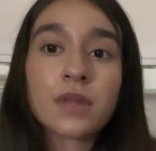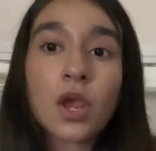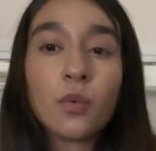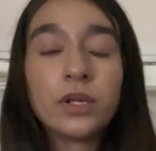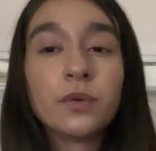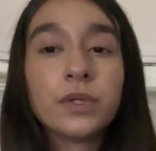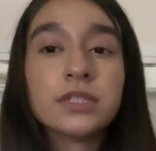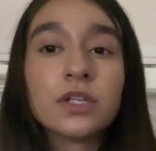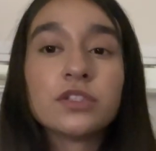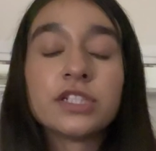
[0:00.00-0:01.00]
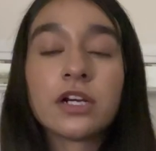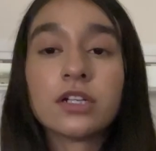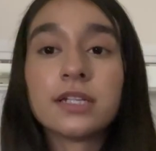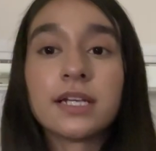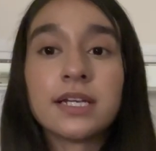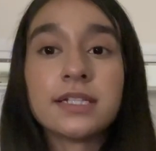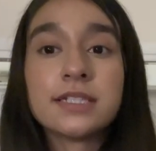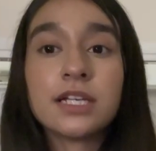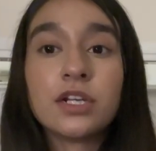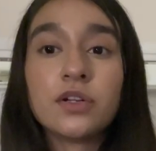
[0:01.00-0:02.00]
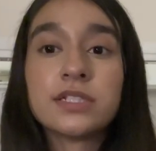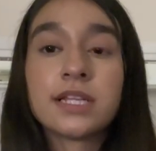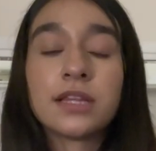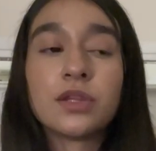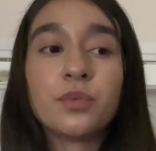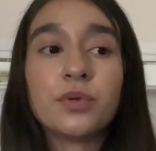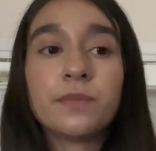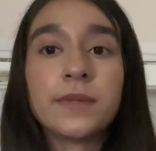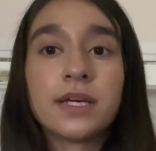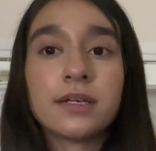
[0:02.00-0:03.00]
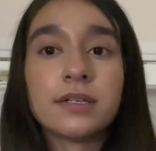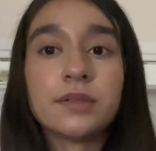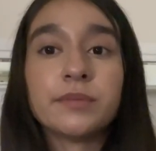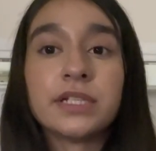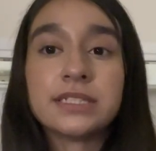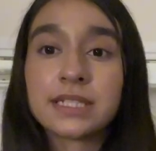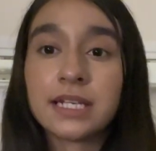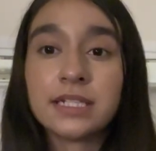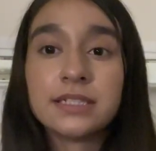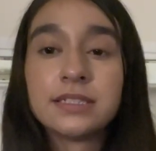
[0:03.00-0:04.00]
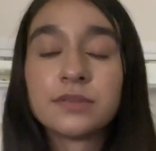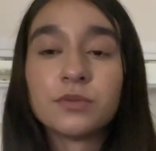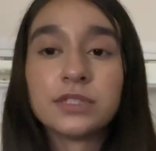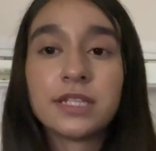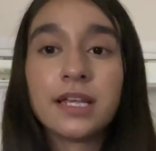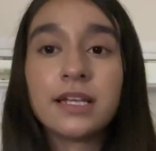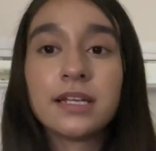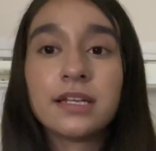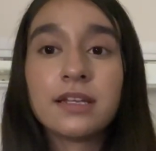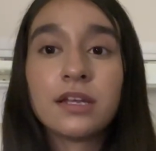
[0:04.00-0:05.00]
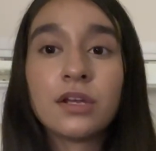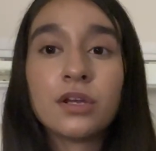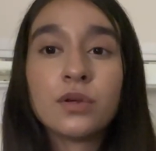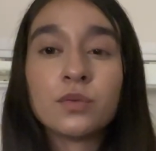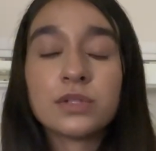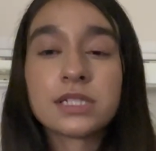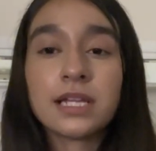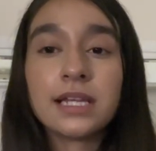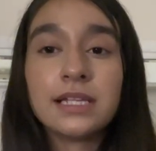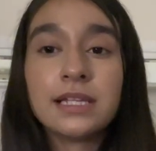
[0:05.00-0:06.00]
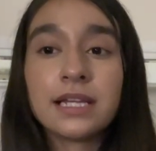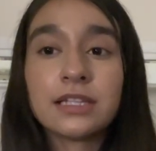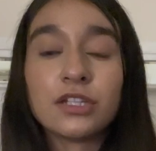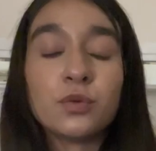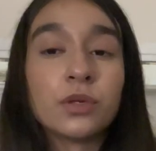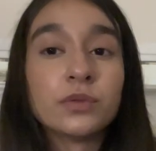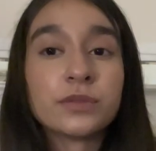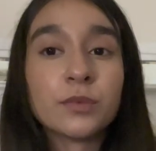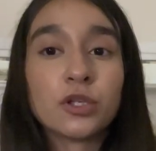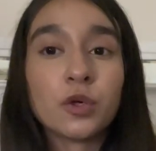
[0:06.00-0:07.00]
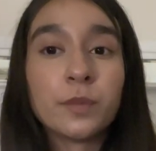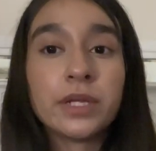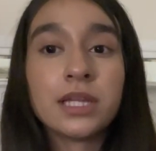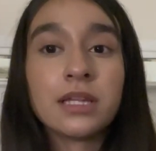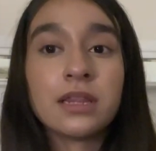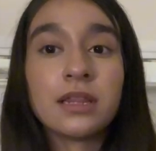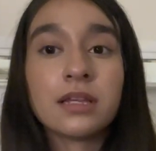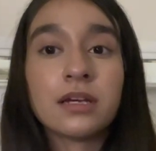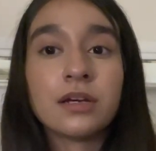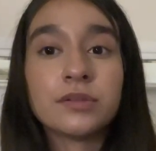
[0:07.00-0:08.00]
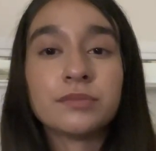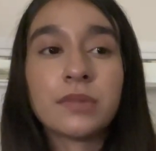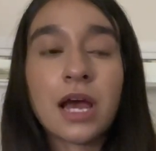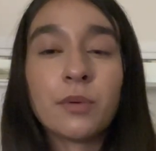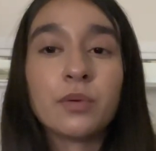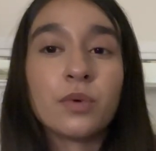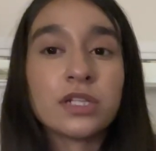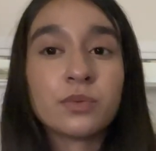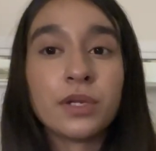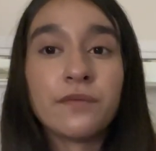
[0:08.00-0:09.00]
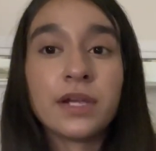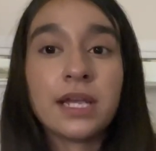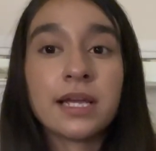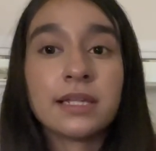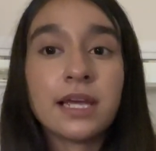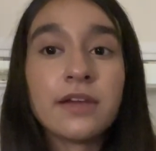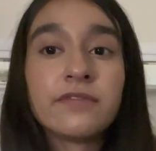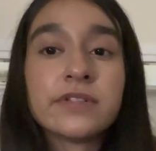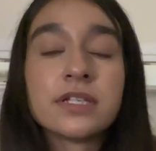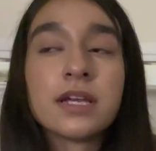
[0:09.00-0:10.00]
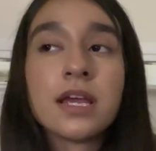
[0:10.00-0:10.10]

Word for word: when he went to go check on the kids he noticed that the room that um, his kids were staying in was slightly like the door was more open than um, how it was whenever he had left